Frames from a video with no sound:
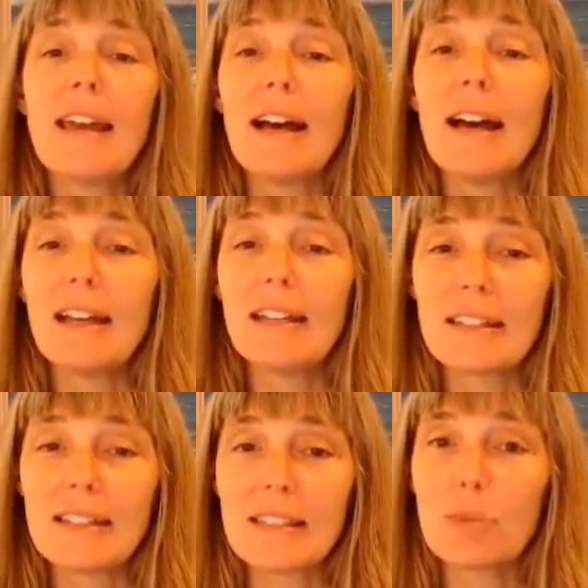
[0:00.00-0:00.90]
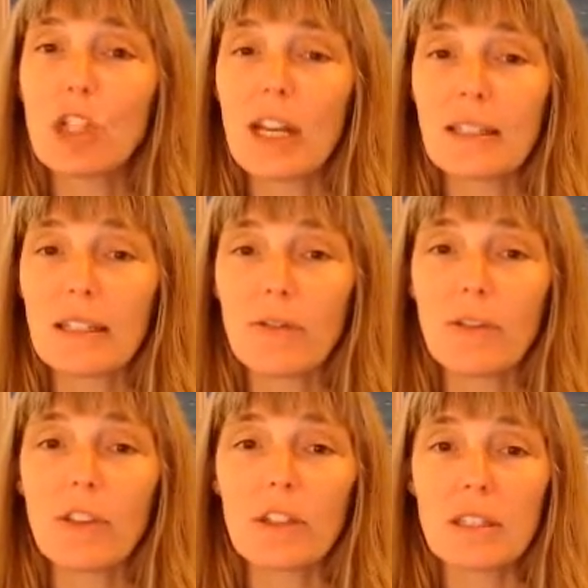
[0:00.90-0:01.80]
uh, it's subjective.
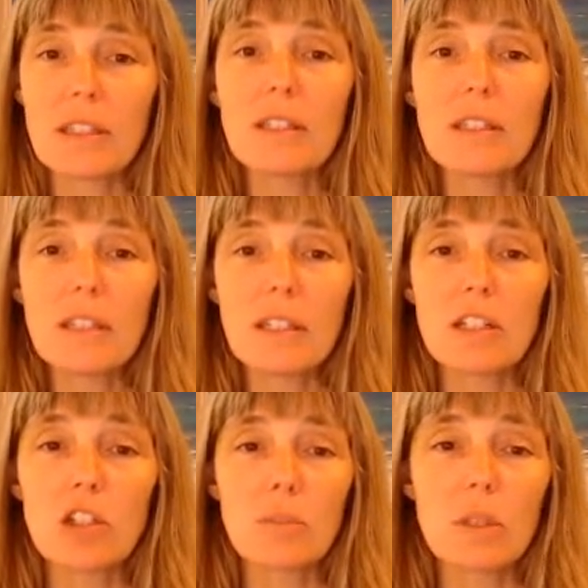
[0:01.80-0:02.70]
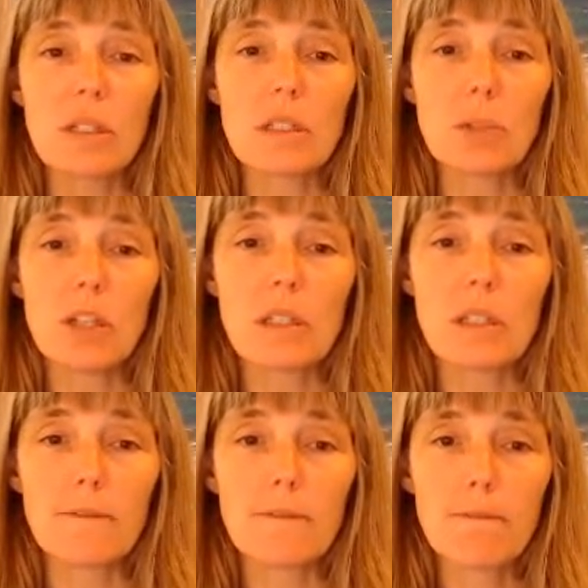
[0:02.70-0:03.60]
There is a sensation, but it's subjective.